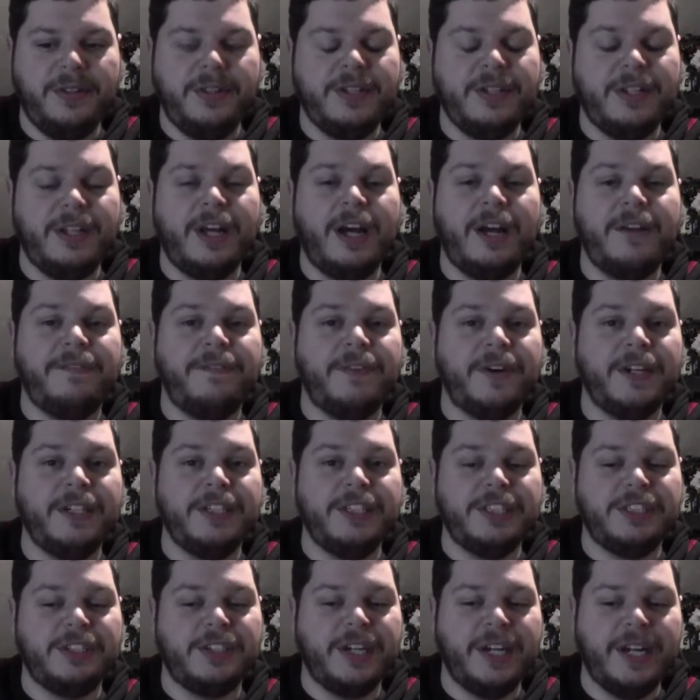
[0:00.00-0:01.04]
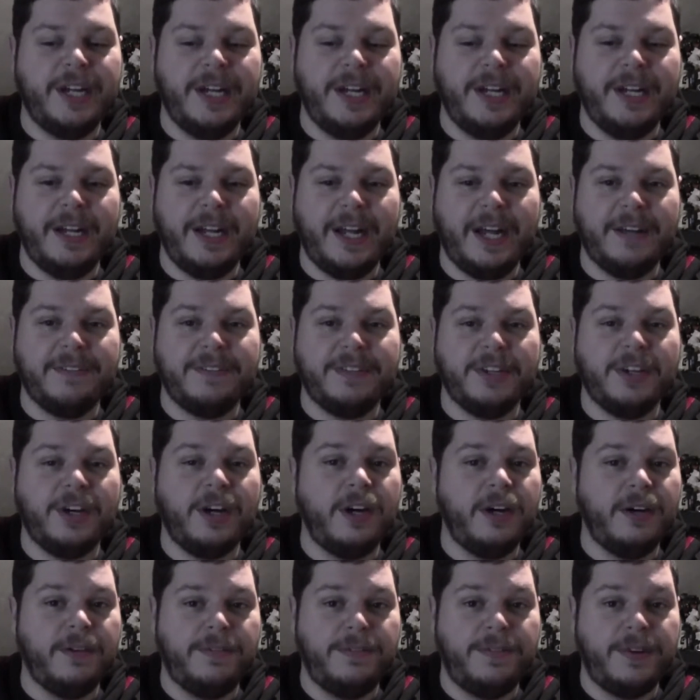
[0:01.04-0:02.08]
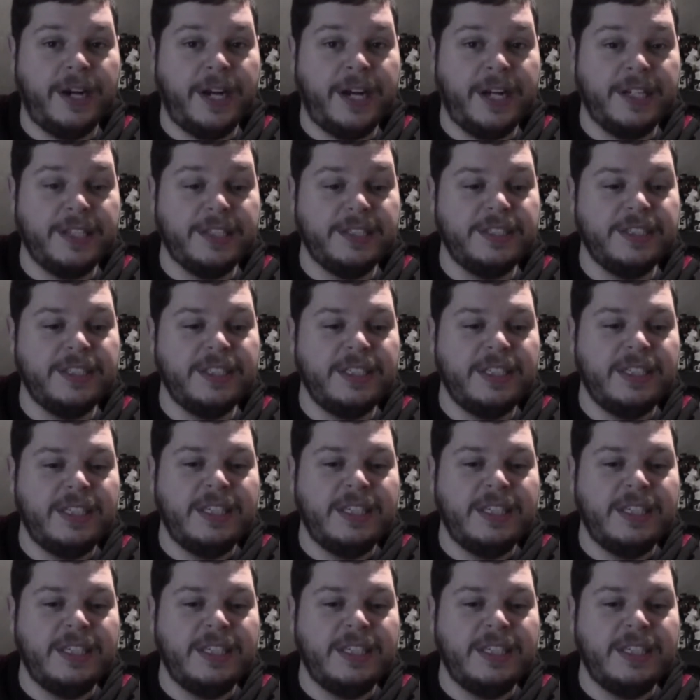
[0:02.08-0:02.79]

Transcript: not fun to try and have to call a friend